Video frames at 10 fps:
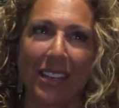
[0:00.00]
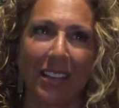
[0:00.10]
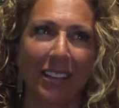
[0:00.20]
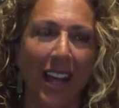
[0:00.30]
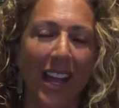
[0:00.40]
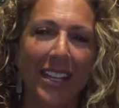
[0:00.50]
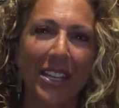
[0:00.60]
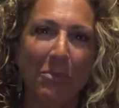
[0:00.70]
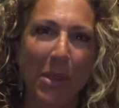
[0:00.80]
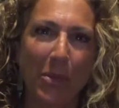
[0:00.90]

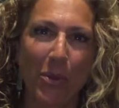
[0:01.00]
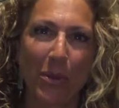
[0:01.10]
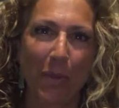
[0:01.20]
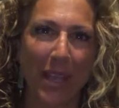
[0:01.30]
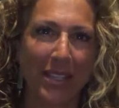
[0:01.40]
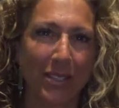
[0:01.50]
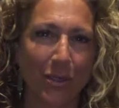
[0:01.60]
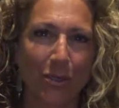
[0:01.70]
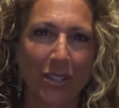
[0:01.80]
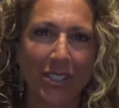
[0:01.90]
aligning me with my
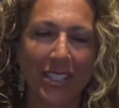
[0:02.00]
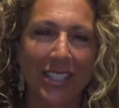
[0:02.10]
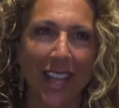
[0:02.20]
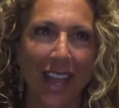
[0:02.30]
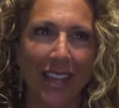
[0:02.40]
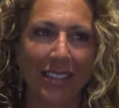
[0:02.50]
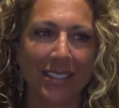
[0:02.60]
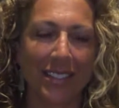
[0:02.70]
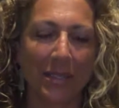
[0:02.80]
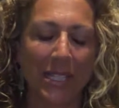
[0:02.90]
source
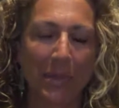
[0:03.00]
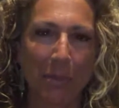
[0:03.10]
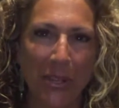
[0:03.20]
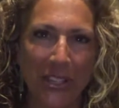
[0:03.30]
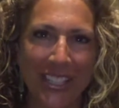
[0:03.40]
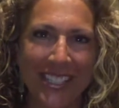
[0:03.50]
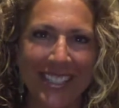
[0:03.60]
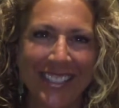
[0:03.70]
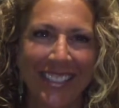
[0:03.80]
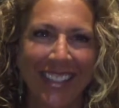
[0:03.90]
and
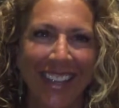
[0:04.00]
spirit.